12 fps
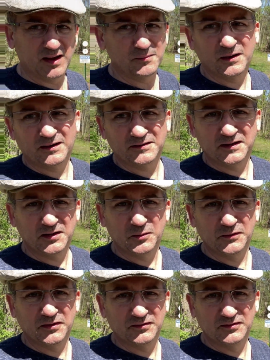I'm not going to tell you
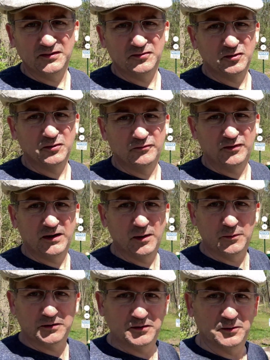what this is. You can figure out
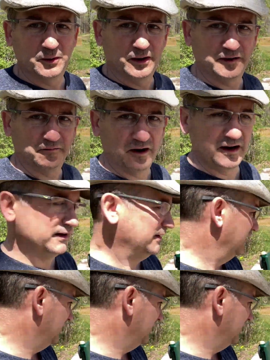what to do on it, right?